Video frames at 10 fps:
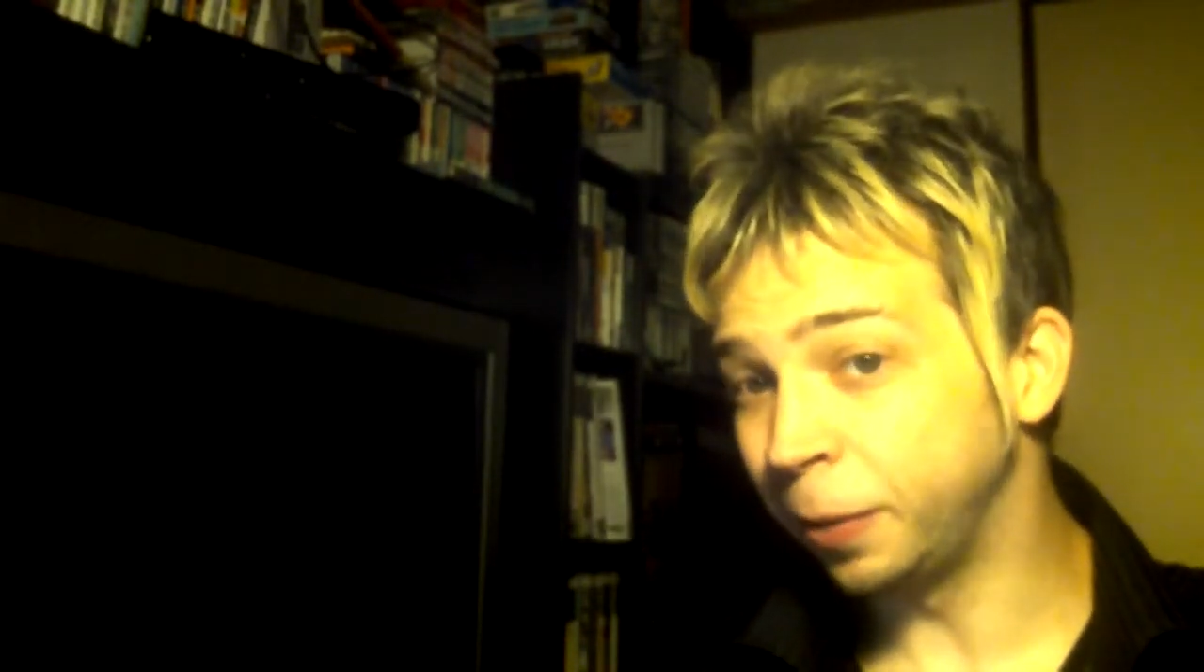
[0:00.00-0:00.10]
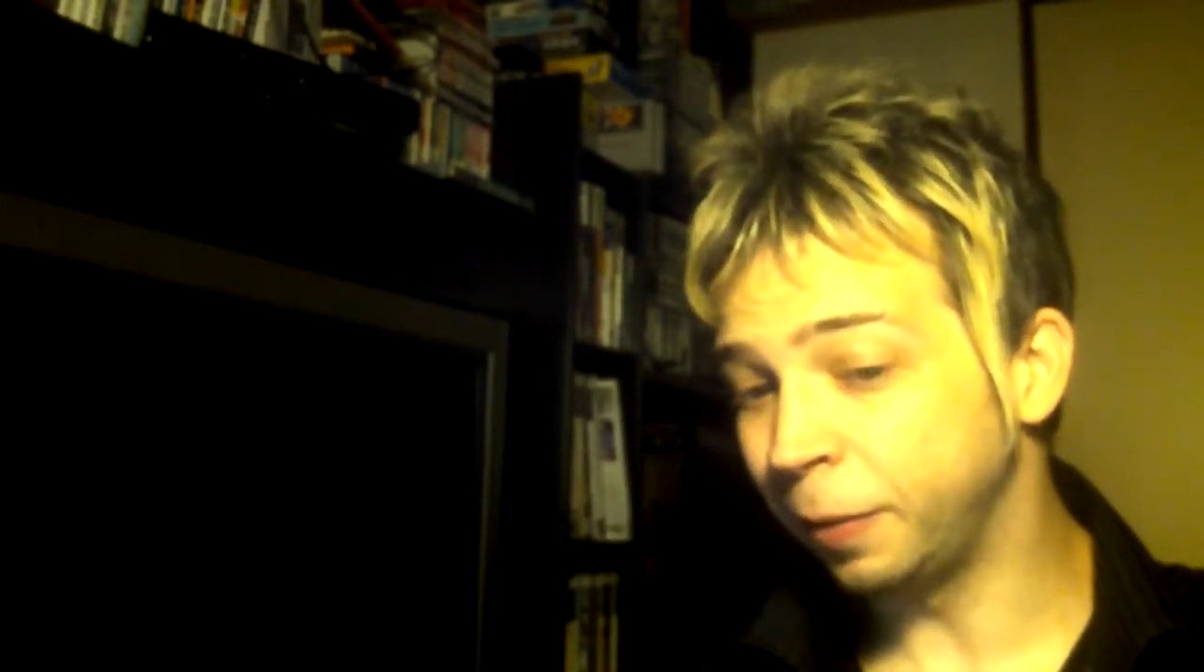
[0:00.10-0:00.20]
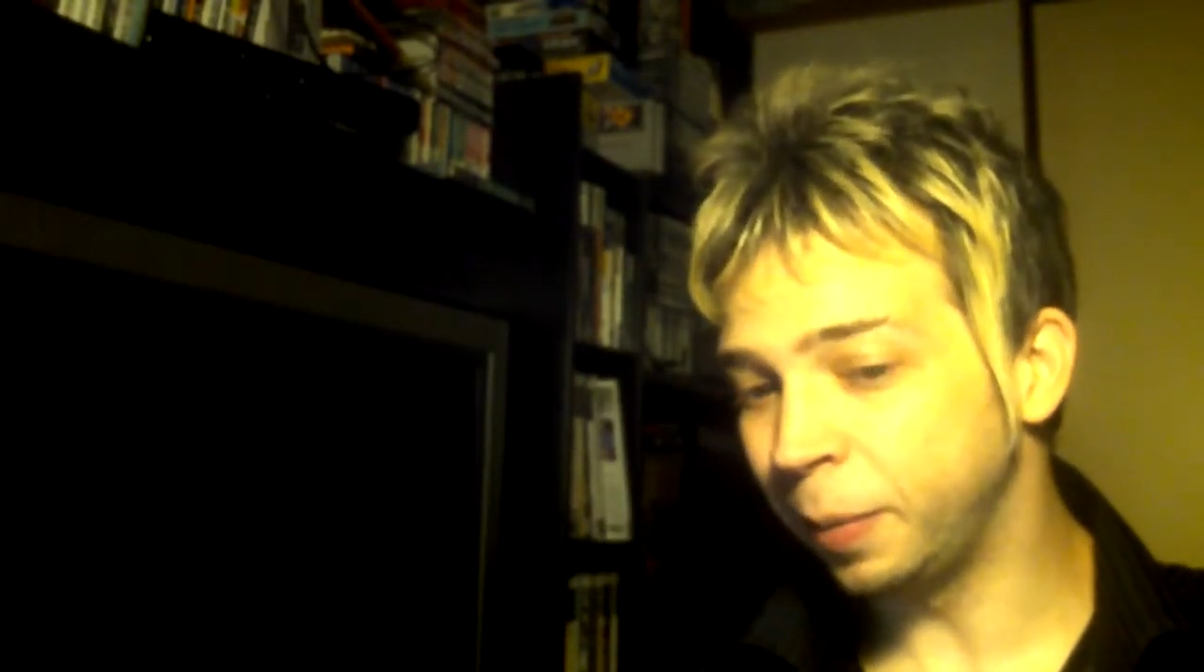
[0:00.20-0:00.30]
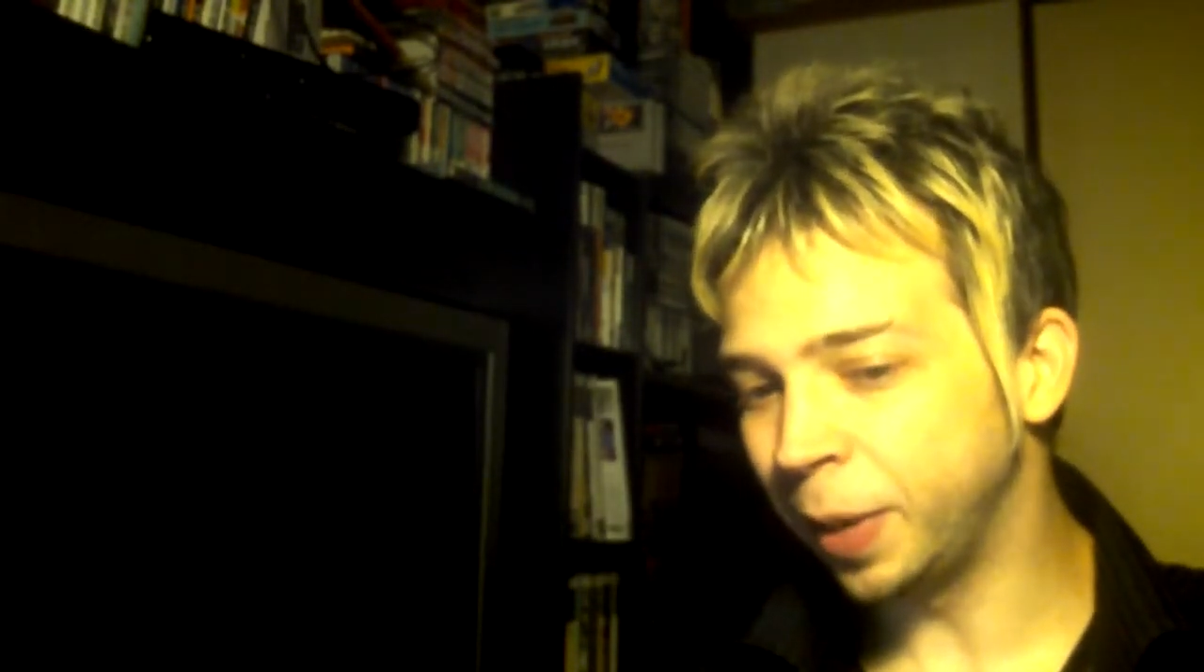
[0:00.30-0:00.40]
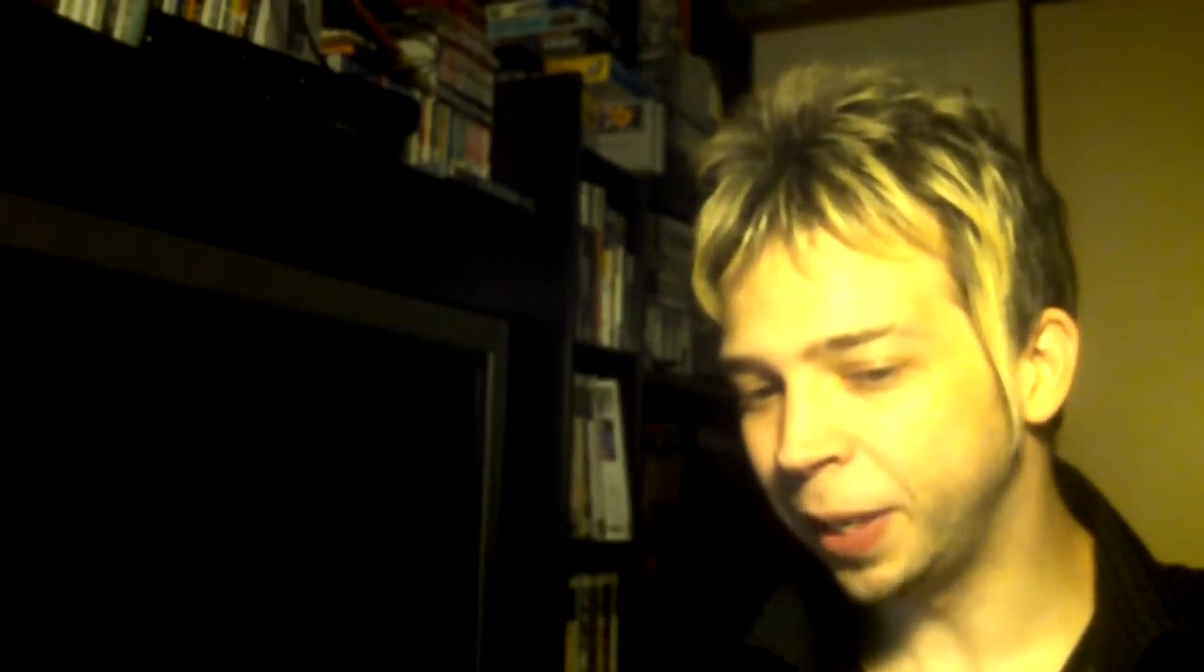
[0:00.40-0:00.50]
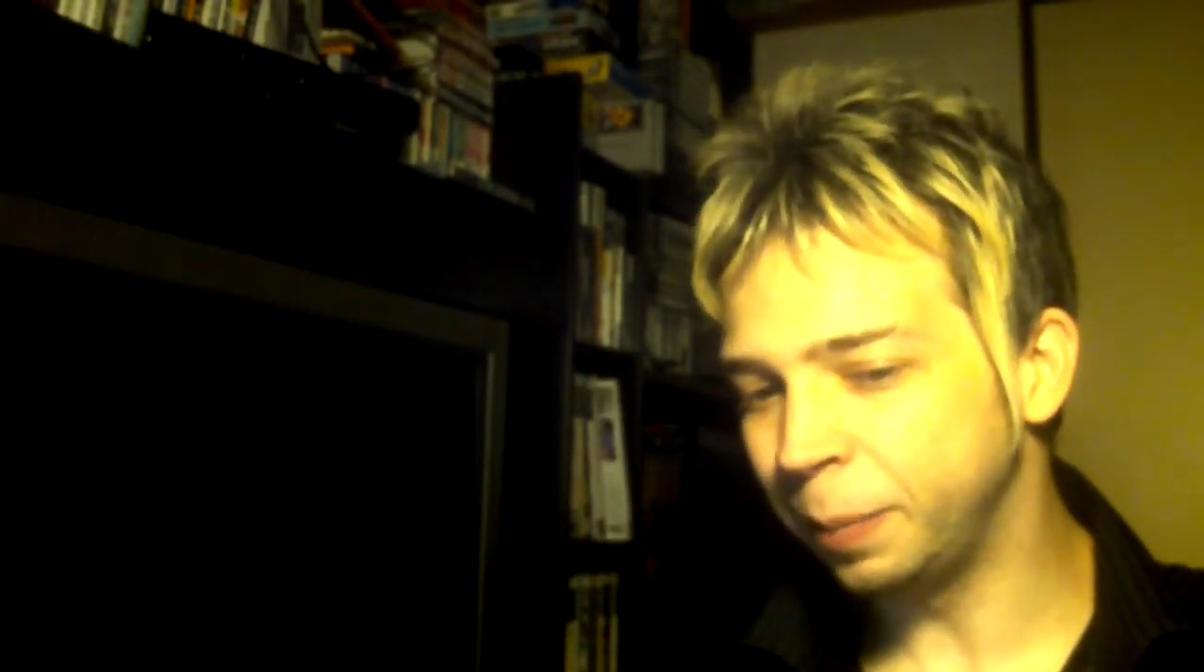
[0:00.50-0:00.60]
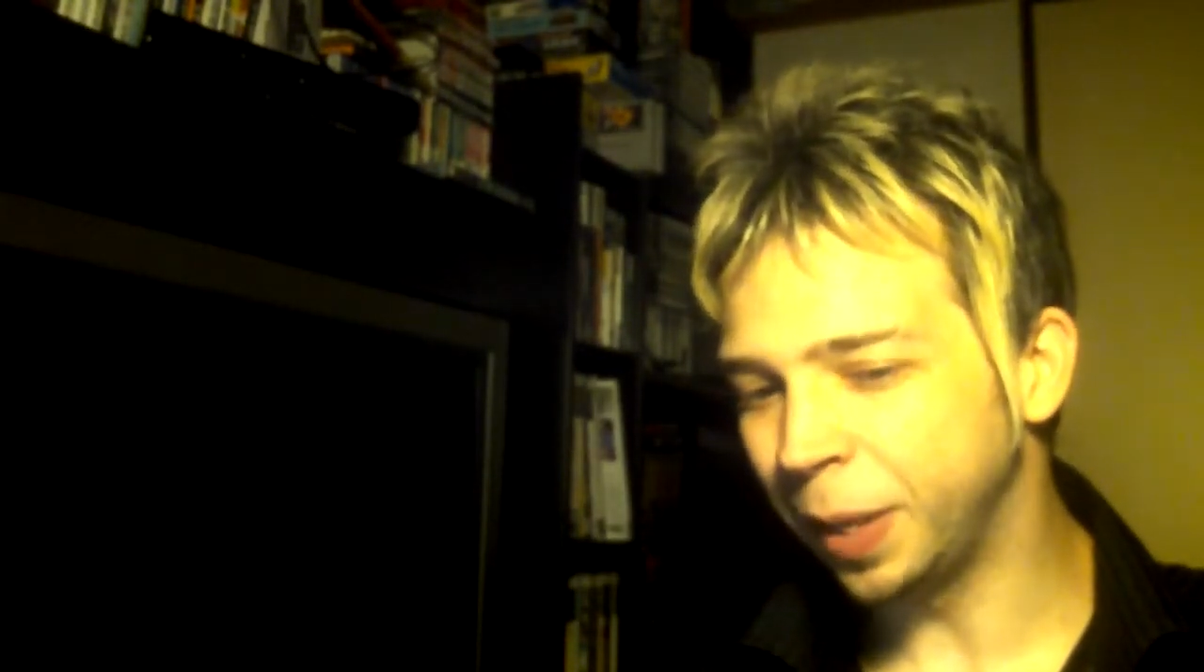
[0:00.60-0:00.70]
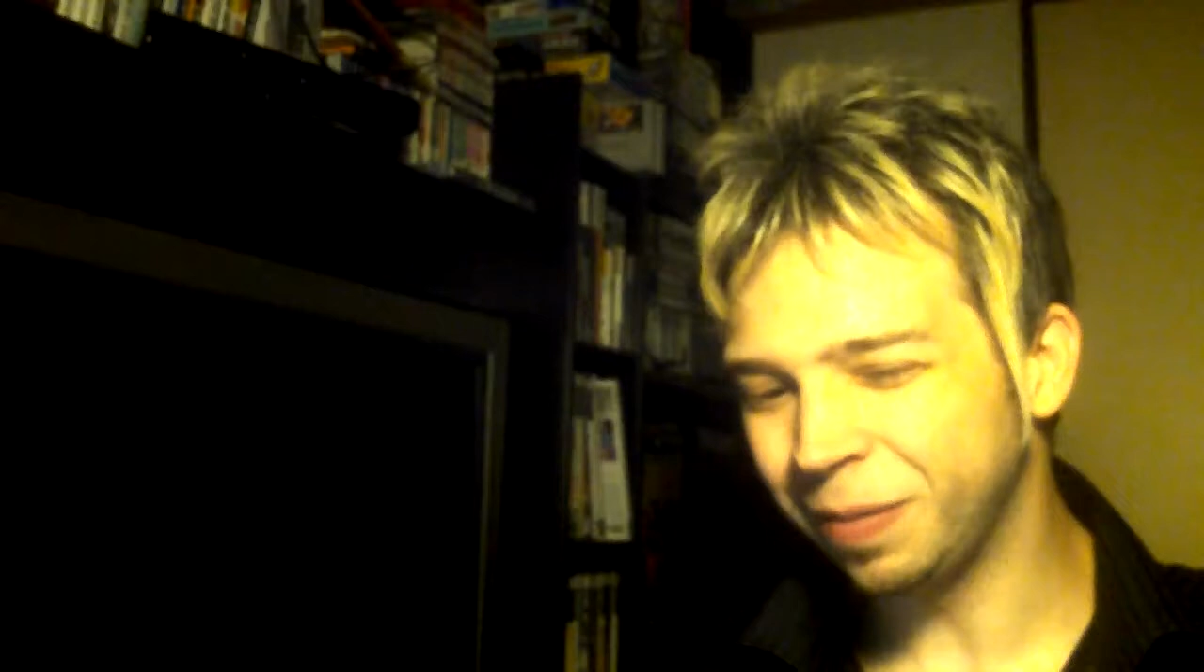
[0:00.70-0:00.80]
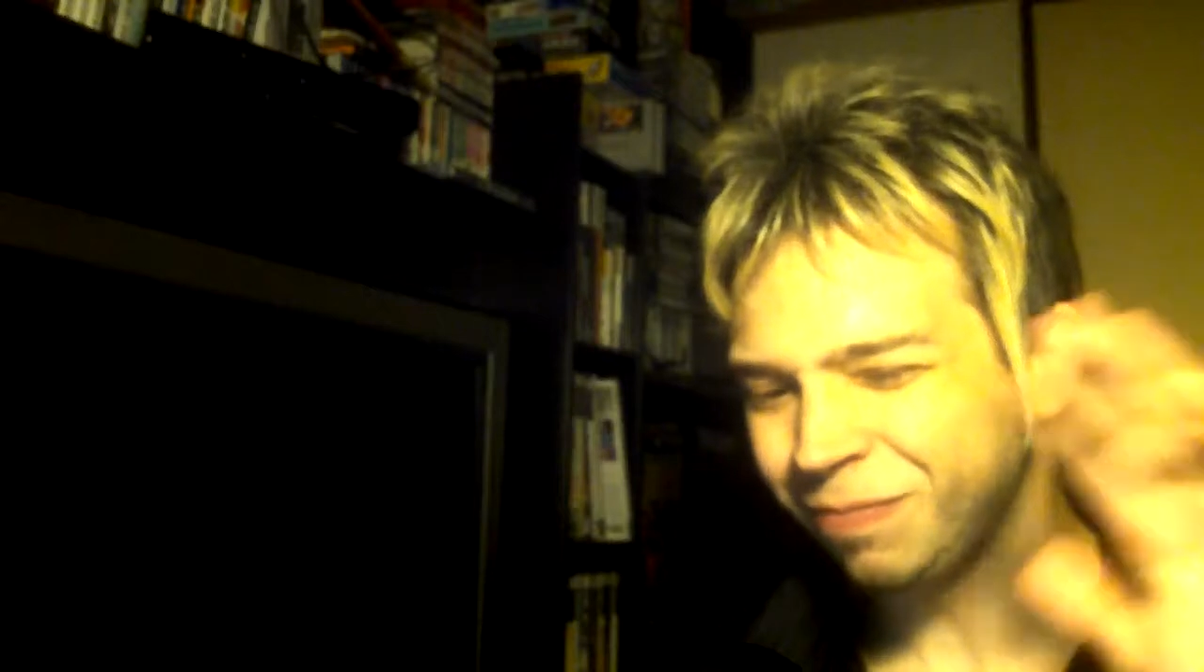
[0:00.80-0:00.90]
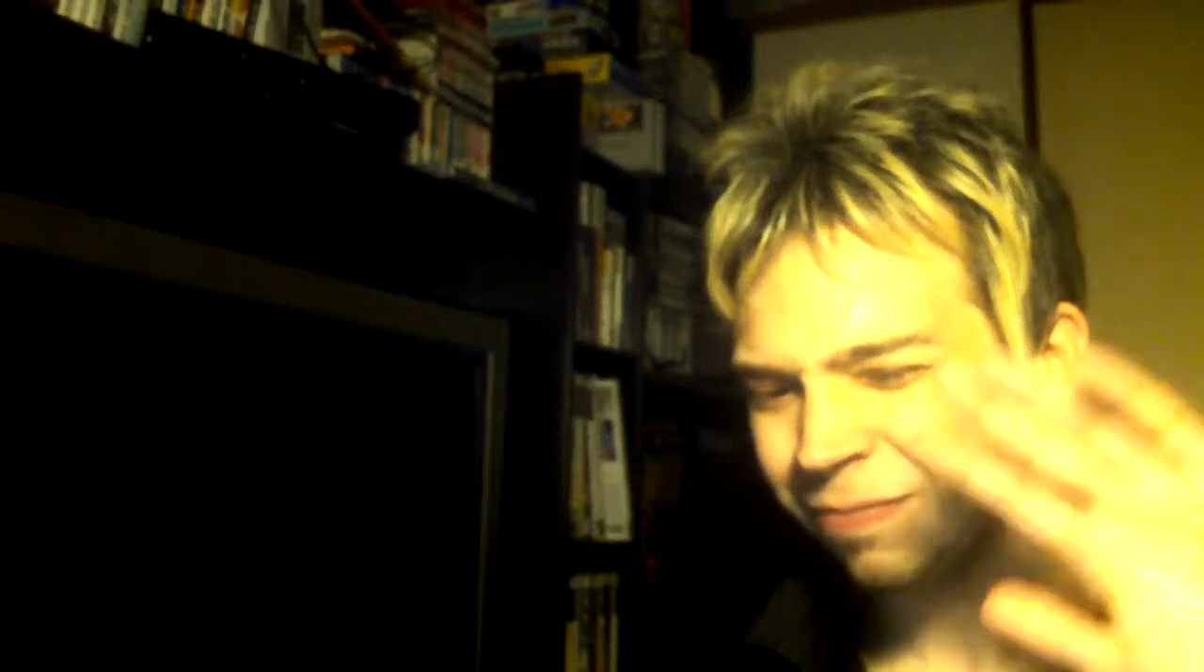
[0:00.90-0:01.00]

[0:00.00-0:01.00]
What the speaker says: everybody, but